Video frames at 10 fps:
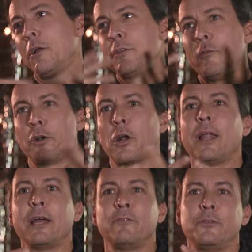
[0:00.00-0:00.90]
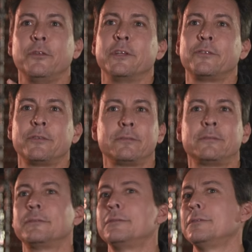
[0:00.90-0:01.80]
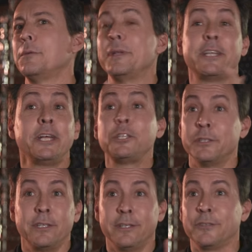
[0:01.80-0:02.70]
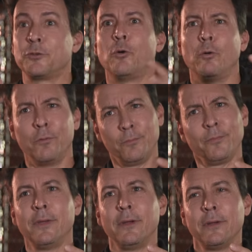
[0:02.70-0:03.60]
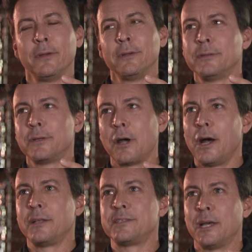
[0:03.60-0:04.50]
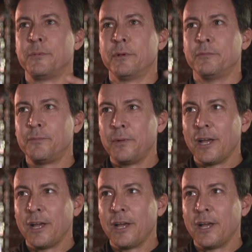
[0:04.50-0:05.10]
we all devoted our life to this, to meditation and this whole concept of